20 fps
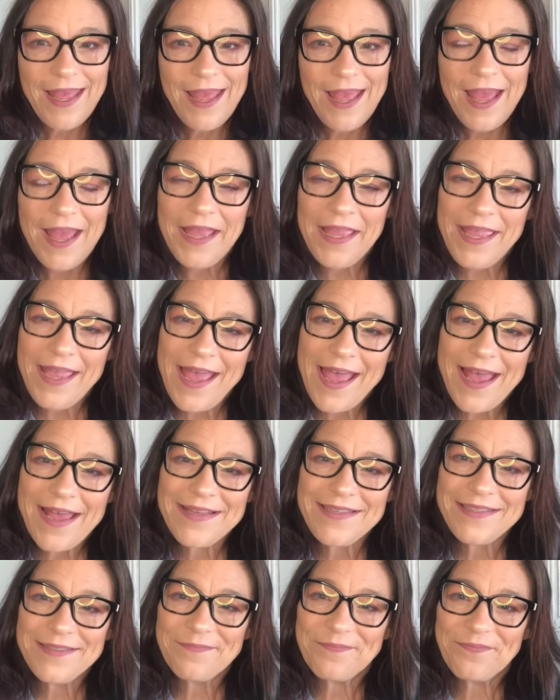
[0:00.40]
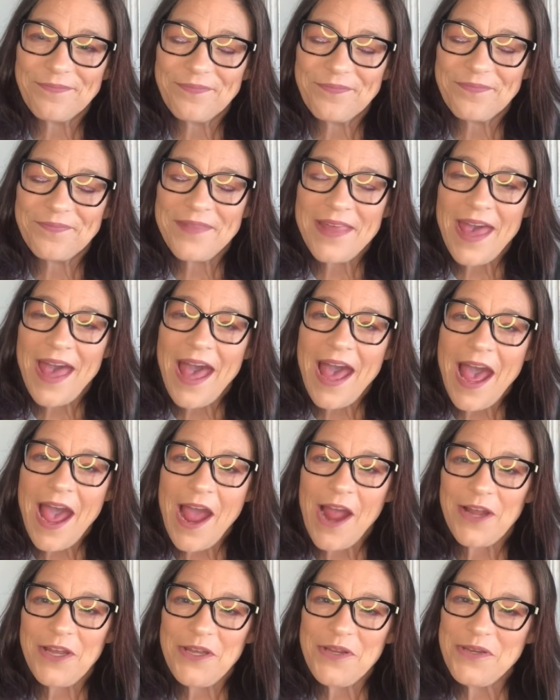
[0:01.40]
Hey guys, how
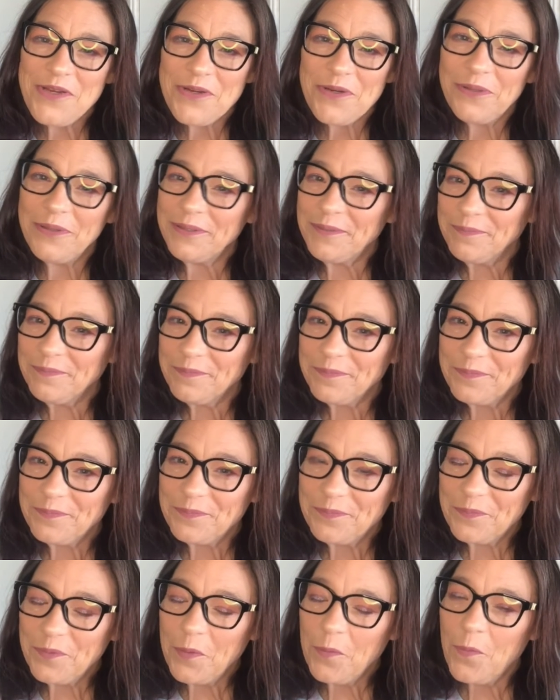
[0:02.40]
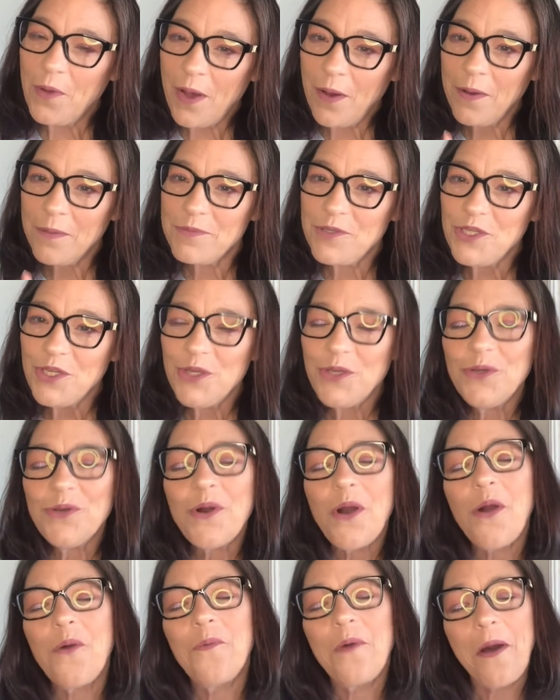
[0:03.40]
are you doing? Welcome to
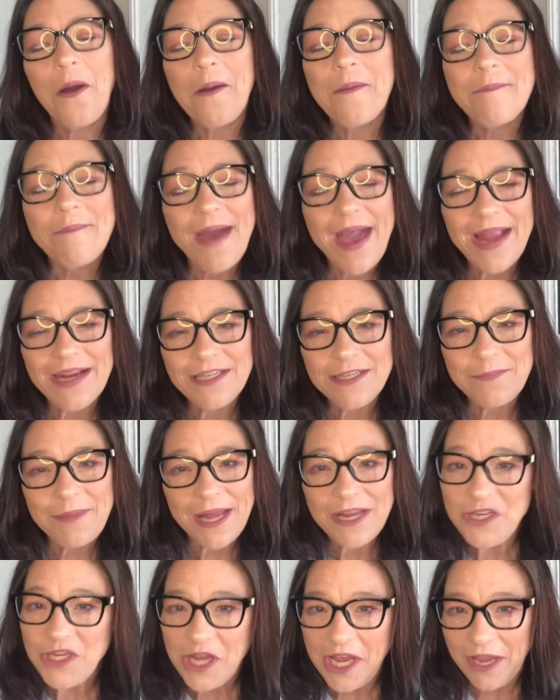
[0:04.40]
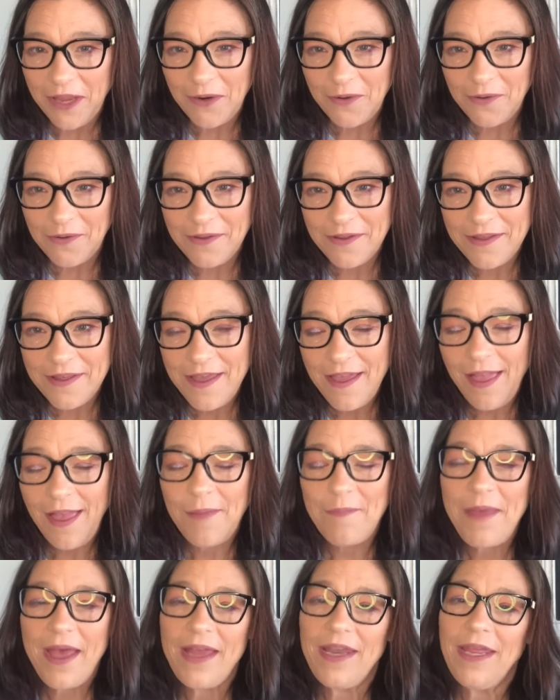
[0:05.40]
or welcome back to my channel.
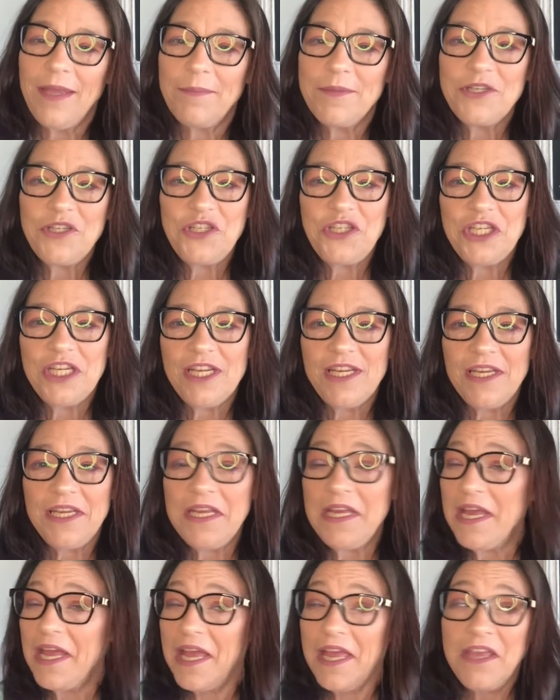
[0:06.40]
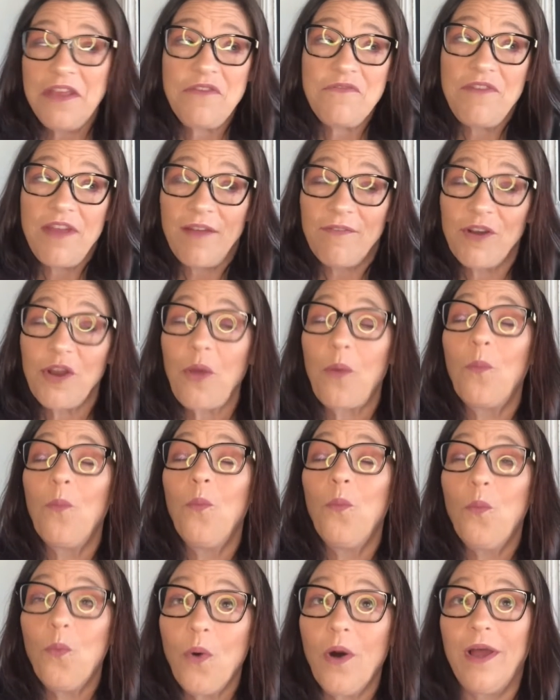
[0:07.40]
My name is Jenny. You never know
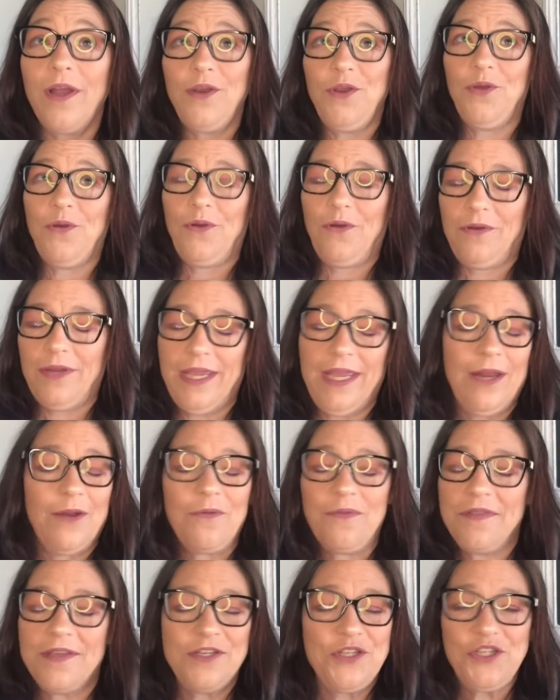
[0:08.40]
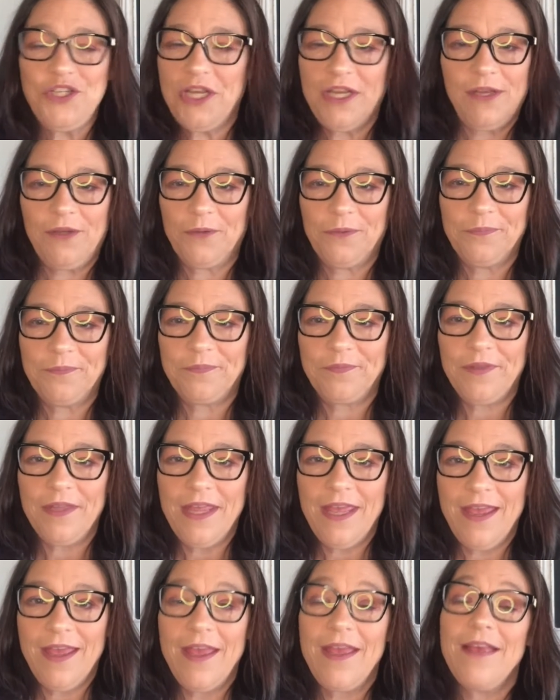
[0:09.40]
what you're going to get on this channel.
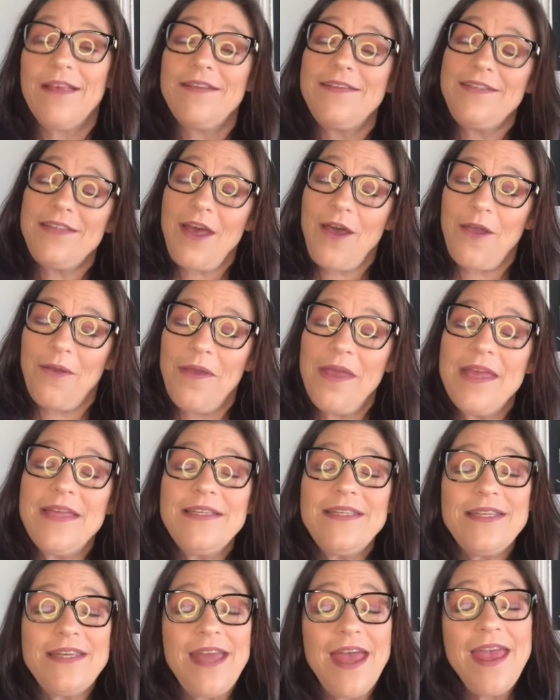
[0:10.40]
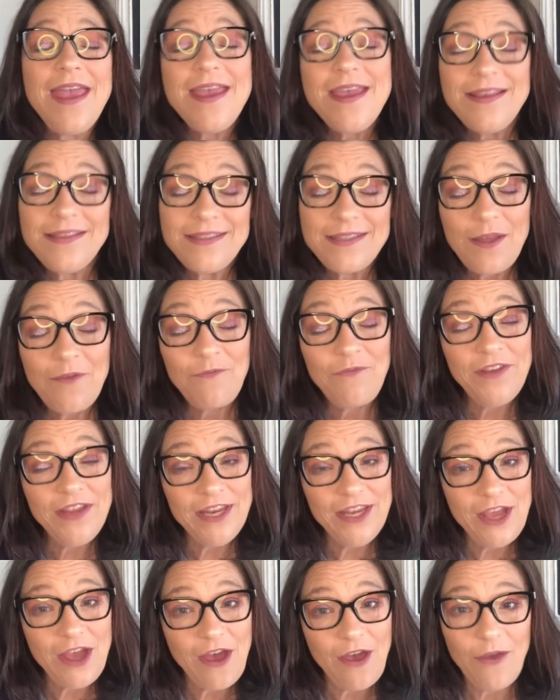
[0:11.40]
So today's
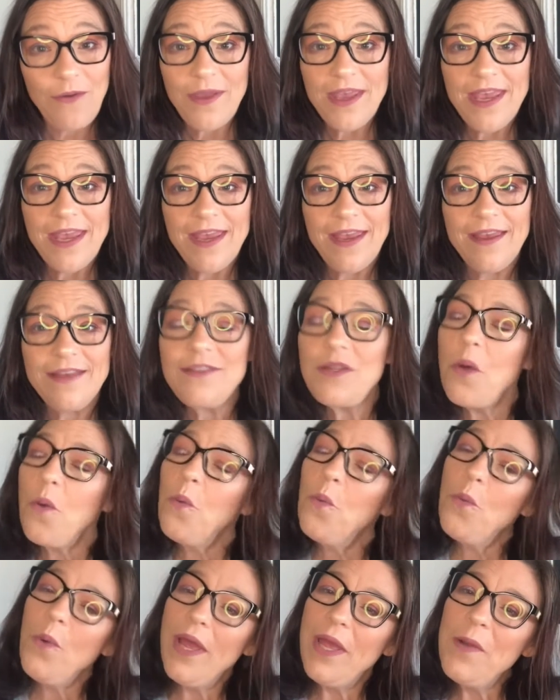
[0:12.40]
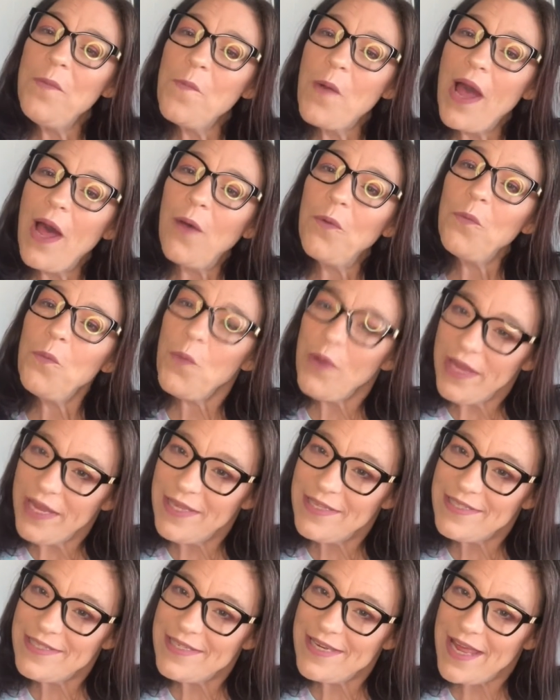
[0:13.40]
video is Wet n Wild
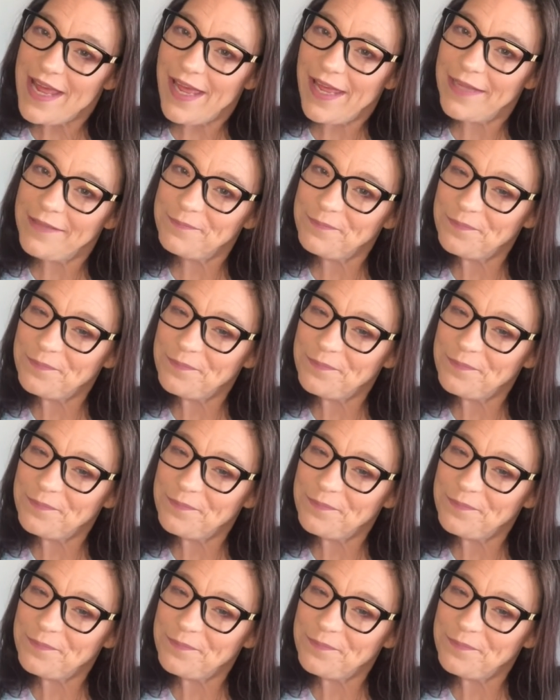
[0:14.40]
Wednesday.